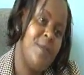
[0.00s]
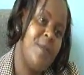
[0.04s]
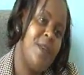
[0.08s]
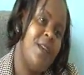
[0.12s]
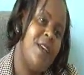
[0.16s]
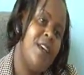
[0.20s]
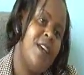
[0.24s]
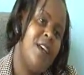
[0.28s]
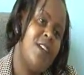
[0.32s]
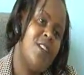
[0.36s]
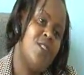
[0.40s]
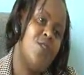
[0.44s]

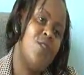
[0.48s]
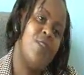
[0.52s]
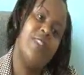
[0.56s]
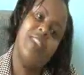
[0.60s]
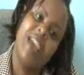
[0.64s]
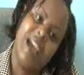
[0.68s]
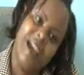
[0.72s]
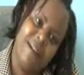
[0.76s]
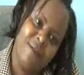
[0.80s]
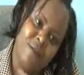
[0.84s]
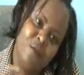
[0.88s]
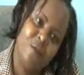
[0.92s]
Mm-hmm. So
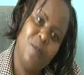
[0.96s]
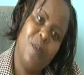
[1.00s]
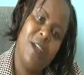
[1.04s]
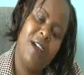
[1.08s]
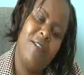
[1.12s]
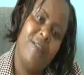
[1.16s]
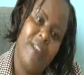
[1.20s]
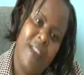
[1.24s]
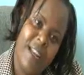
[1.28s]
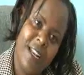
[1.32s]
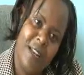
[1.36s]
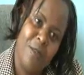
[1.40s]
they have to be
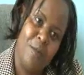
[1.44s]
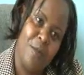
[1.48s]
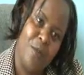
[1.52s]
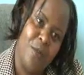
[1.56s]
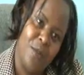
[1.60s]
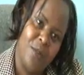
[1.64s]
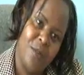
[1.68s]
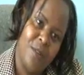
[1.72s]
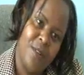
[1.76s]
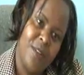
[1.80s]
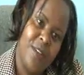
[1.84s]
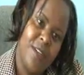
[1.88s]
available.
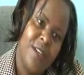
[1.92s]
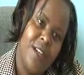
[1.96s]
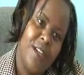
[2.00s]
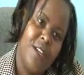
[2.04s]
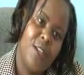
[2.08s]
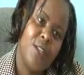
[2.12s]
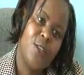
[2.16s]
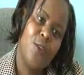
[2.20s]
Mm-hmm.